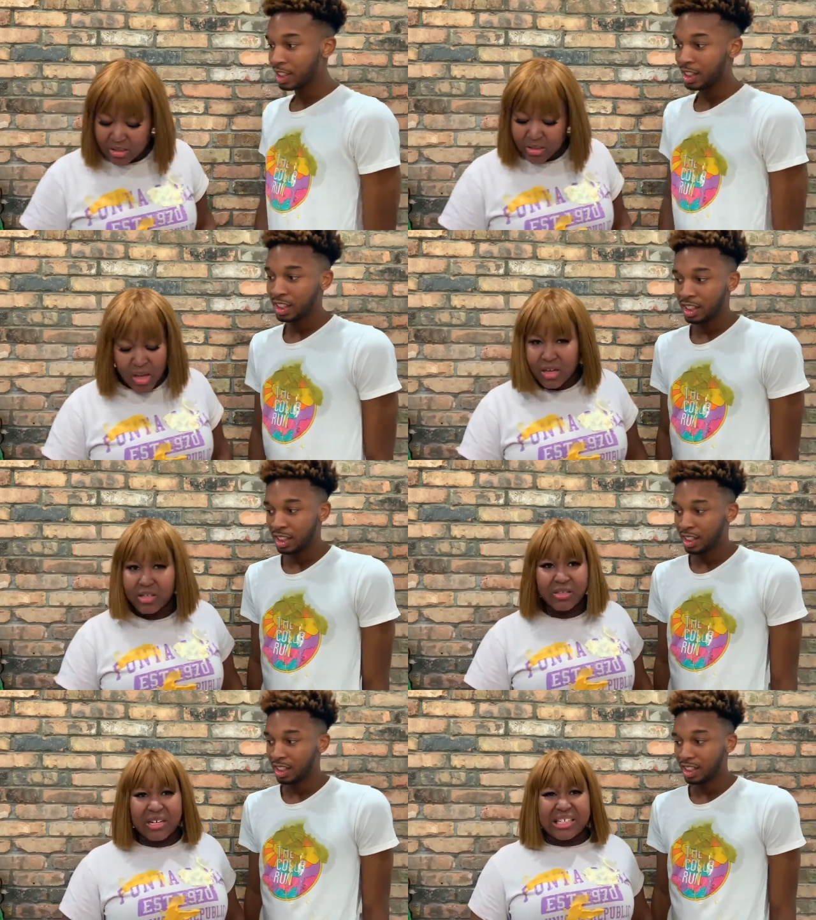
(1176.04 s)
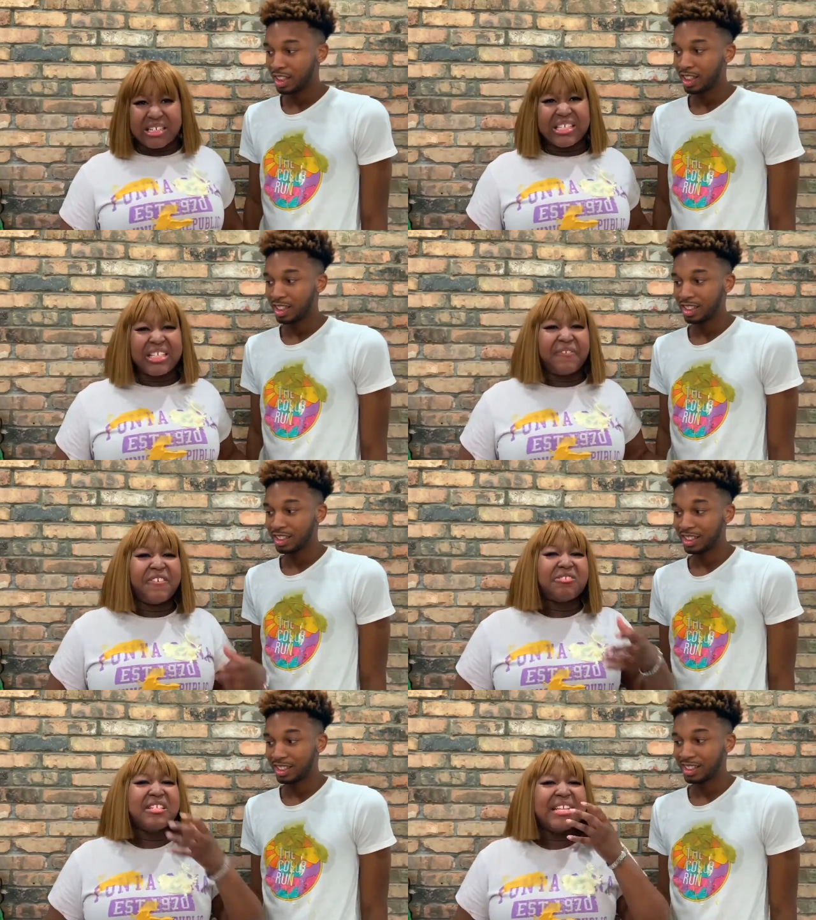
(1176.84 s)
Speaker 1: I couldn't swallow it. It just
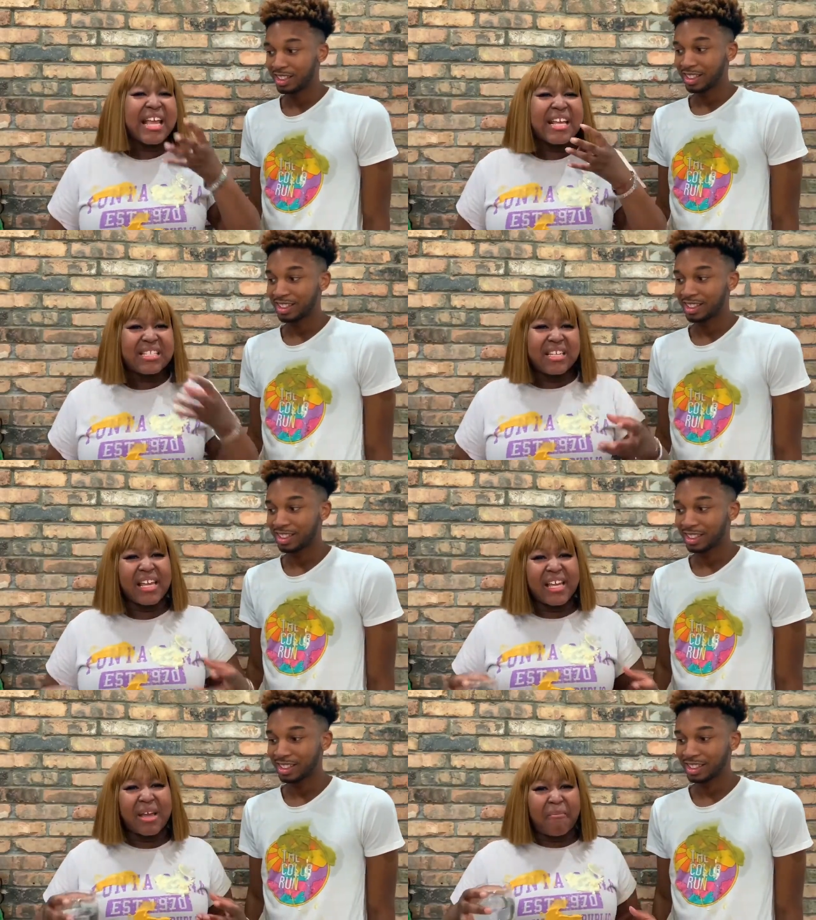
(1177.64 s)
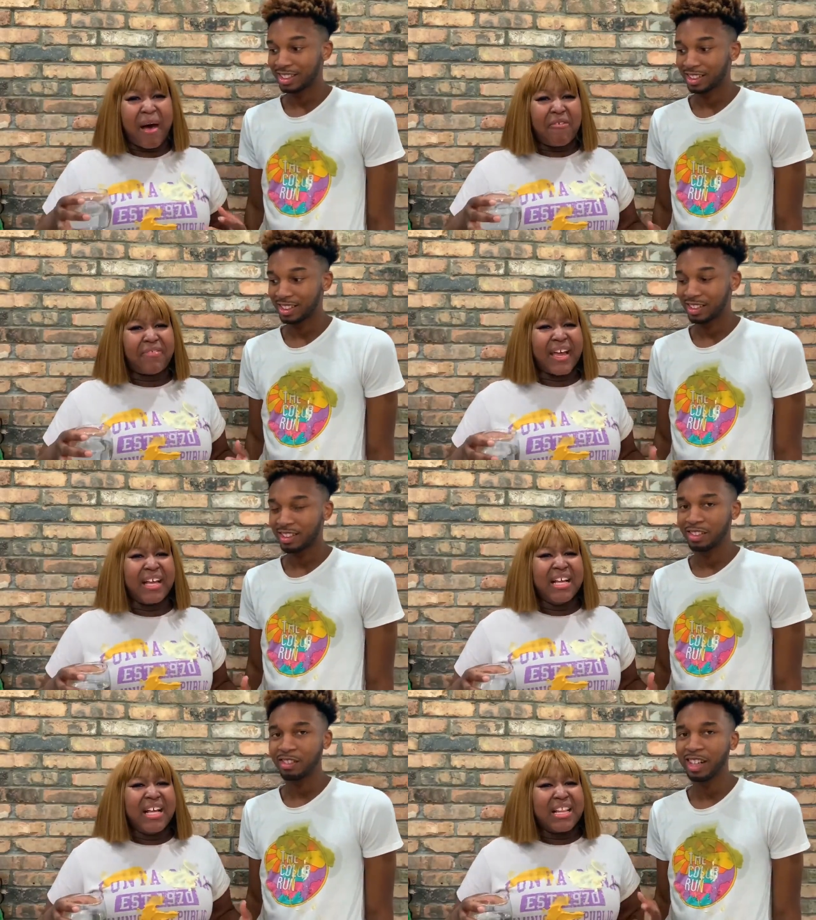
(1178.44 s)
feels nasty in your mouth. Like,
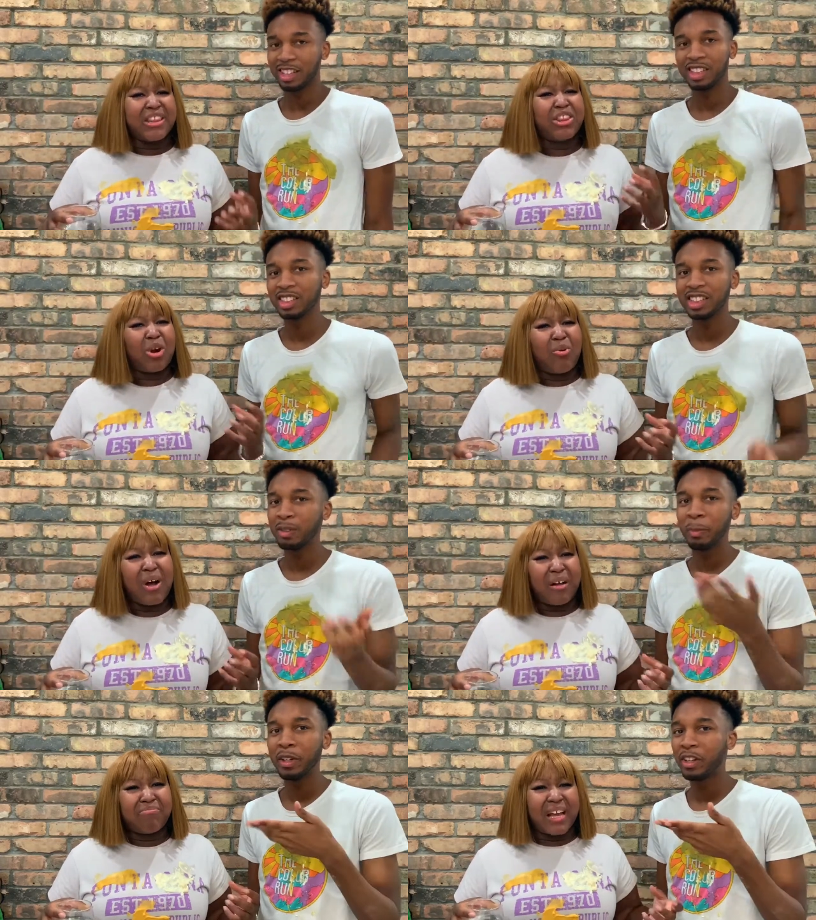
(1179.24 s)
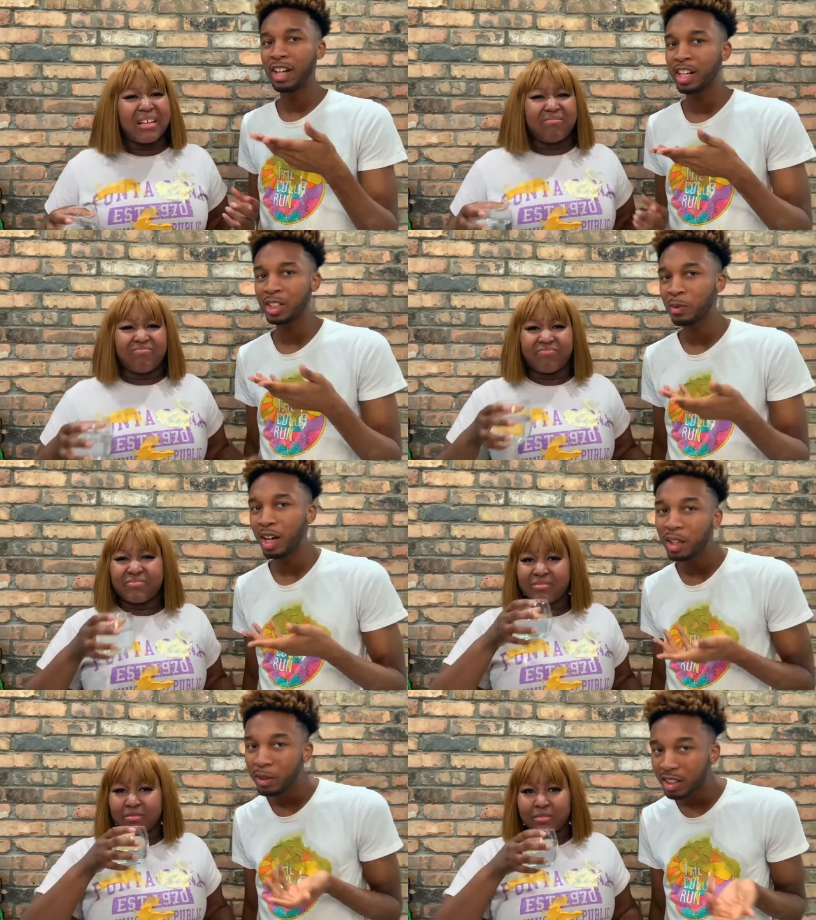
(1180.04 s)
right. She's a spitter, like, not
Speaker 2: a
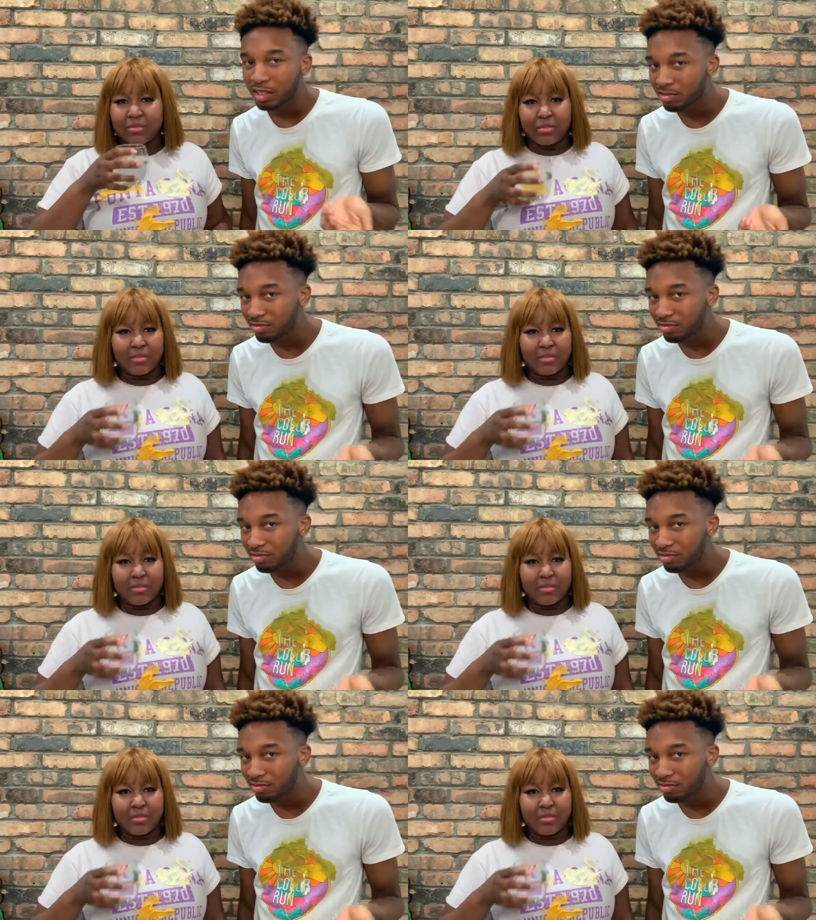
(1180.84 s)
swallower.